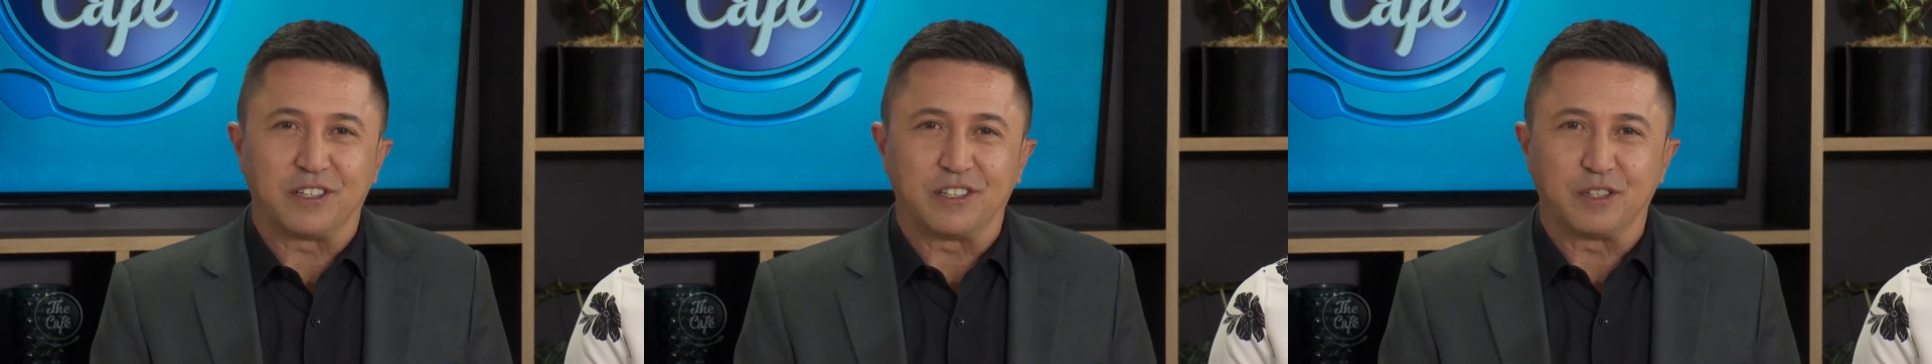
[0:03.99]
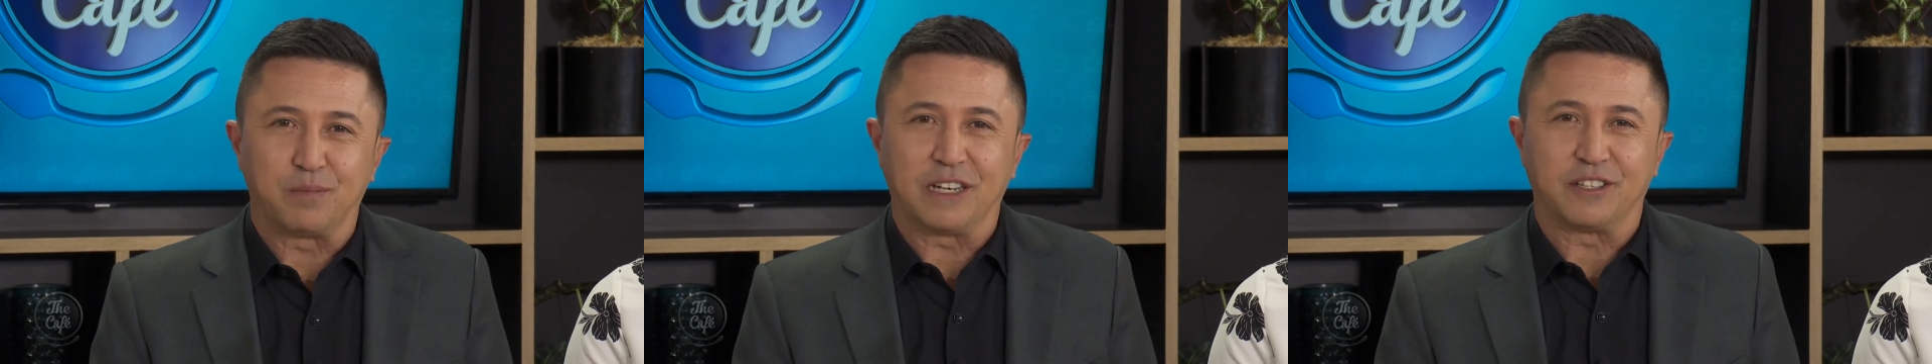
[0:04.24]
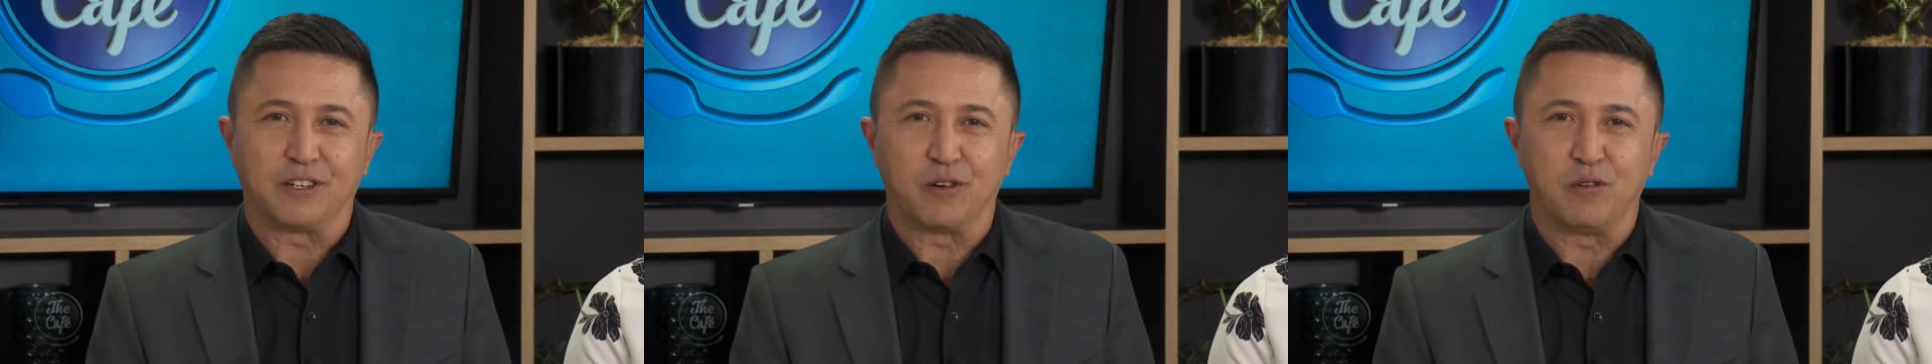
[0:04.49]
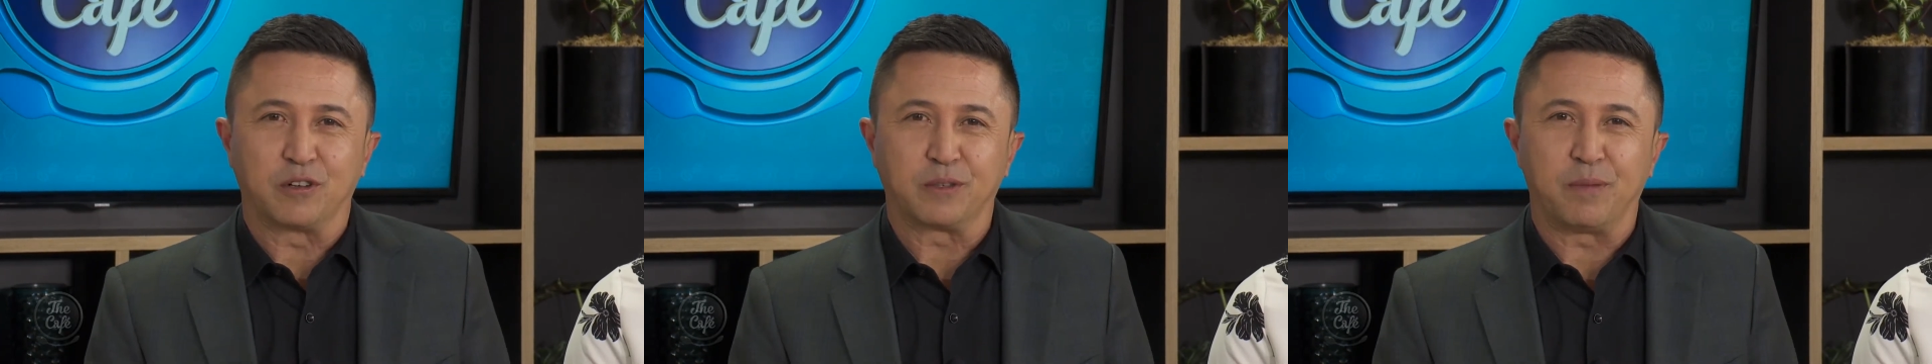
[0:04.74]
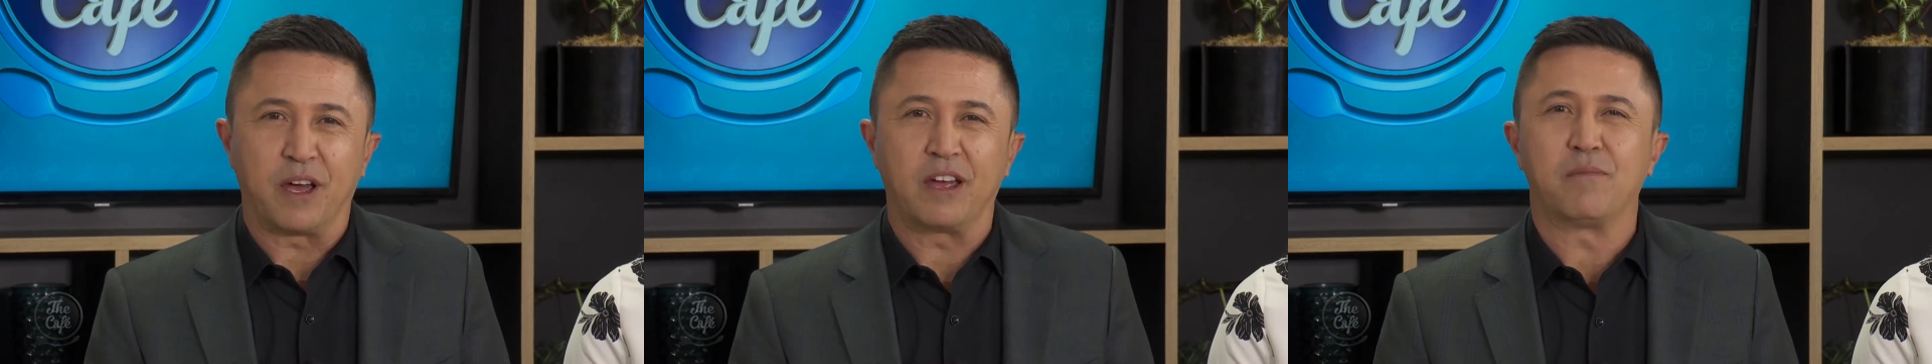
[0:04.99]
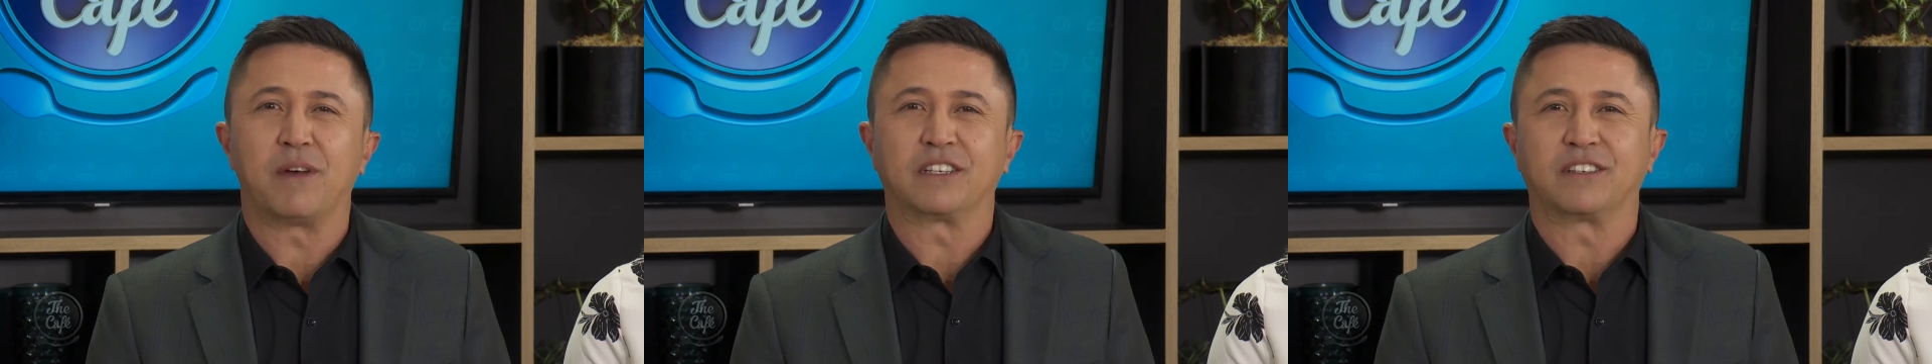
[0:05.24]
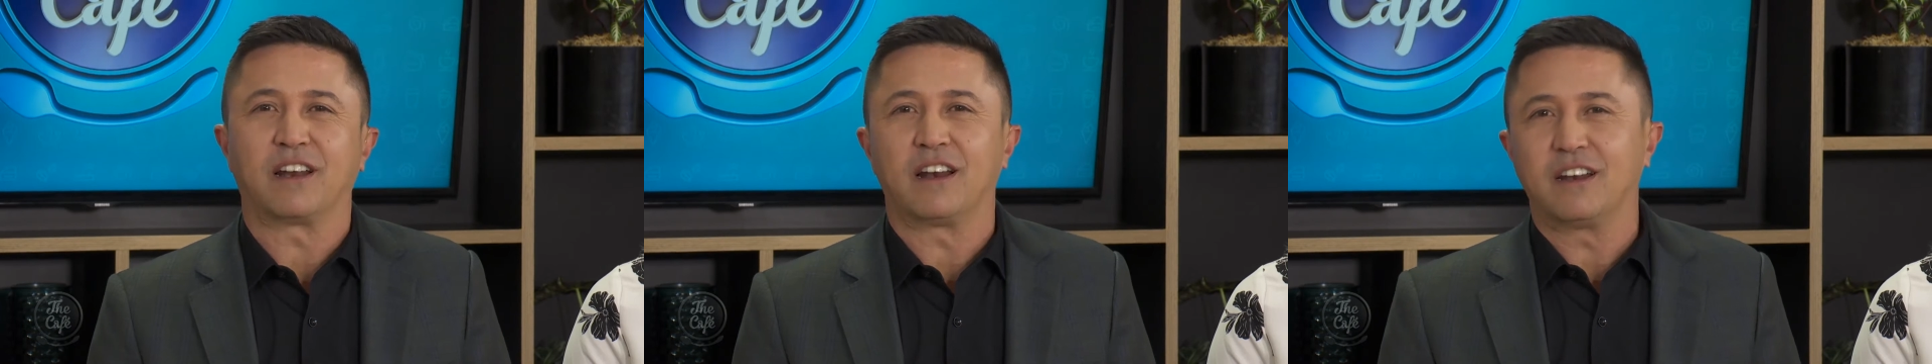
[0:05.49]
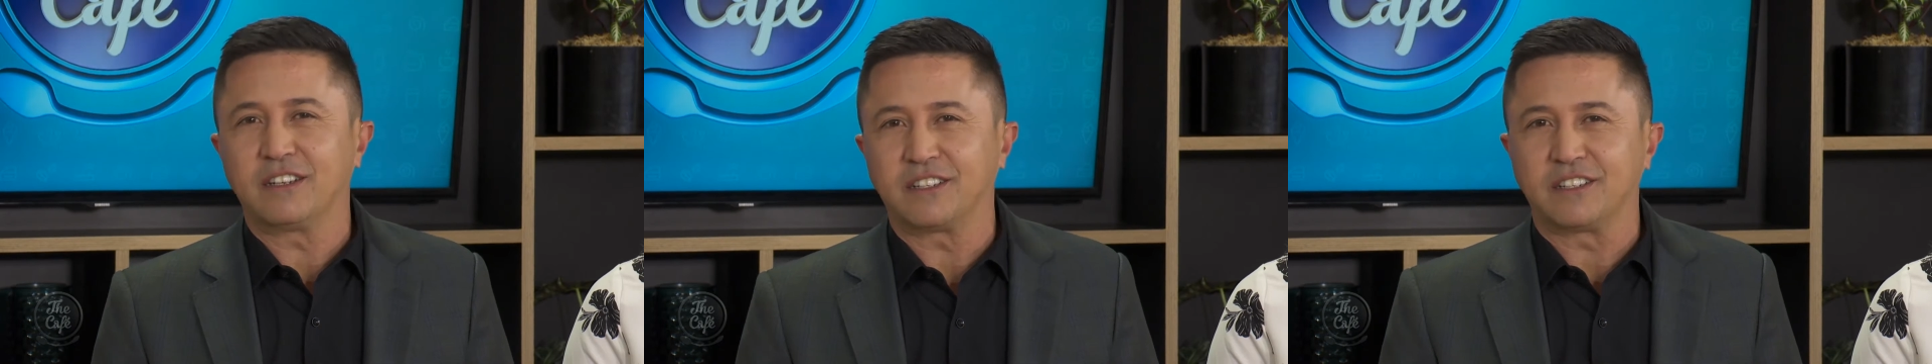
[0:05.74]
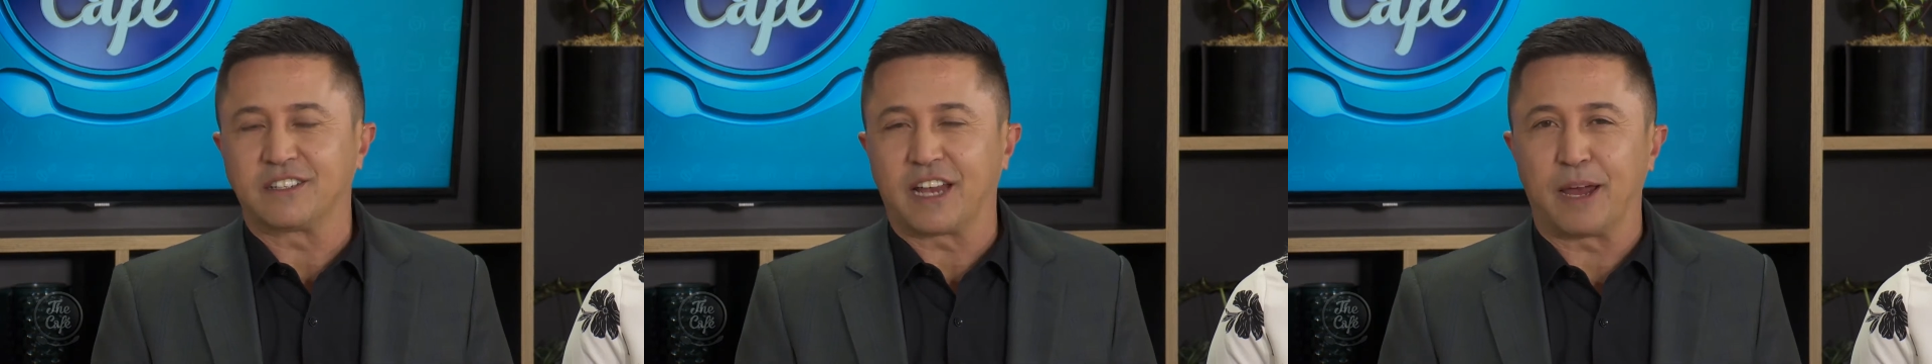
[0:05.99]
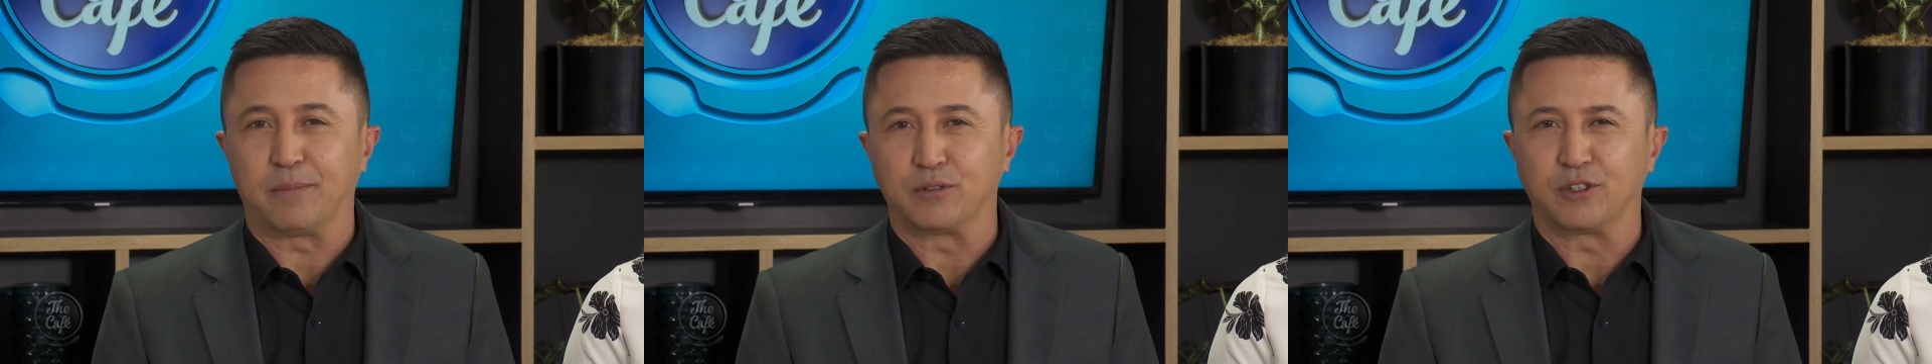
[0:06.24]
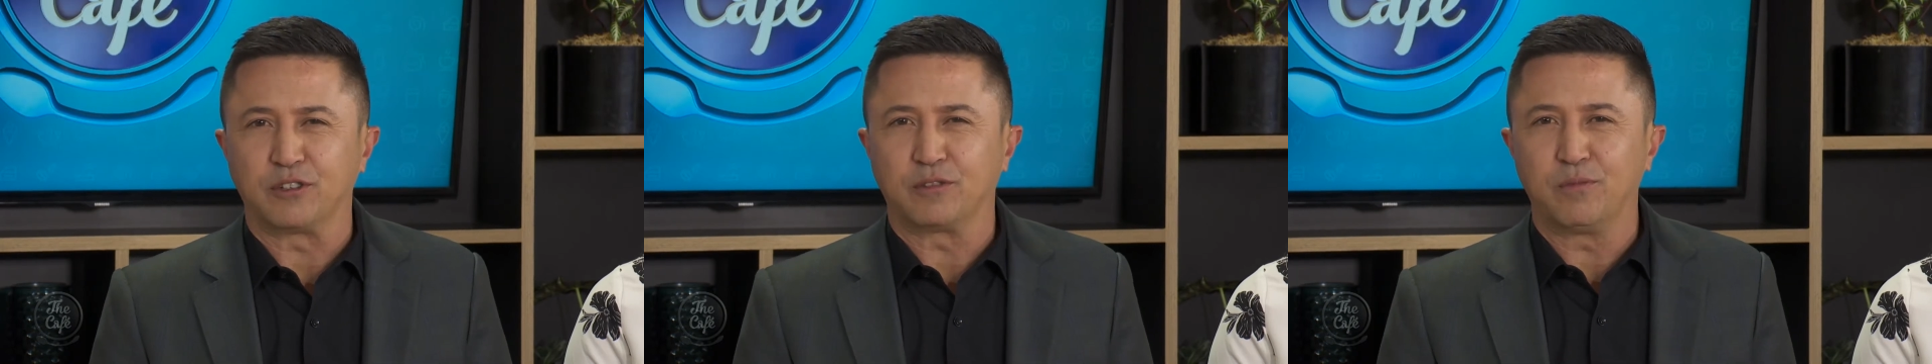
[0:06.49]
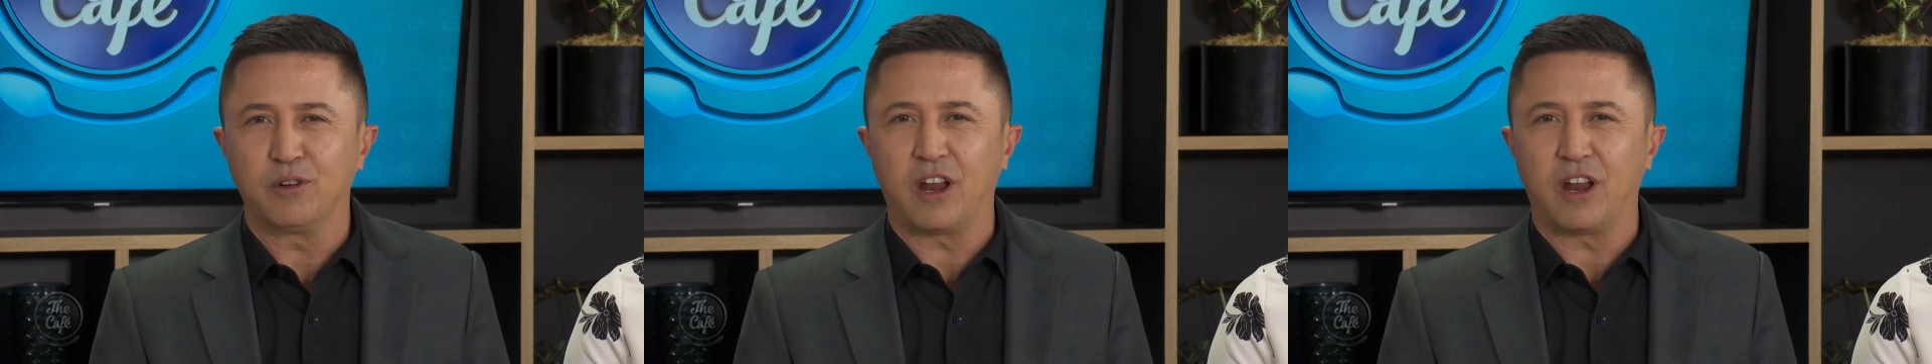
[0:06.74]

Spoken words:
which is based in Hawke's Bay and makes delicious apple juice,